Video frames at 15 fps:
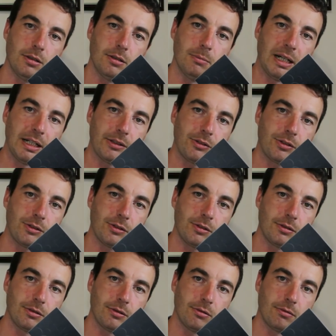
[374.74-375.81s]
masks?
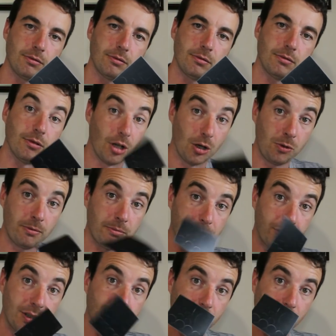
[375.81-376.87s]
No,
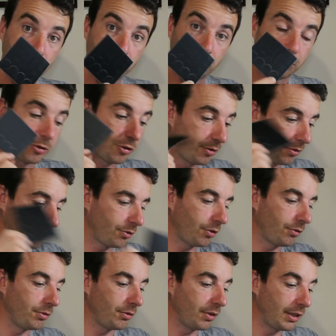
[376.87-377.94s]
but it's a nice option.
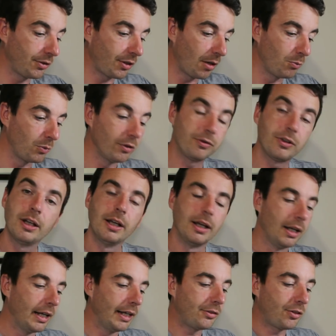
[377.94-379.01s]
So these come with,
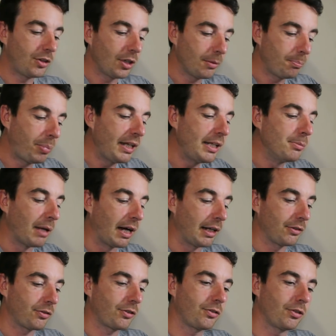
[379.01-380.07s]
it's the P
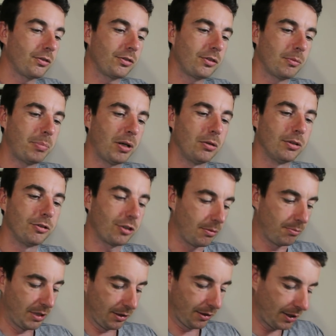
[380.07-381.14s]
mask, so it's the Polish
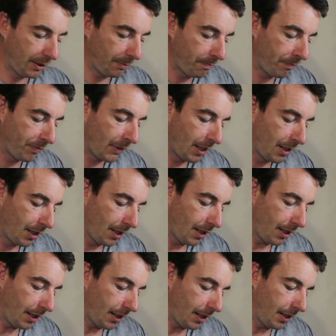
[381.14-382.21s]
company, I think.
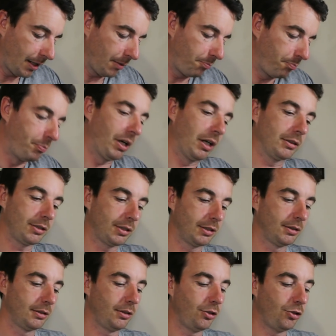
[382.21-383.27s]
But
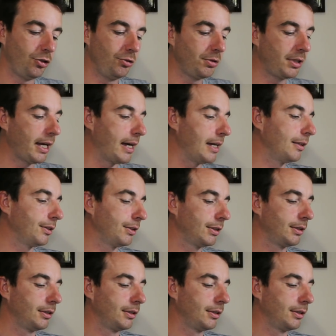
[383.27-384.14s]
you get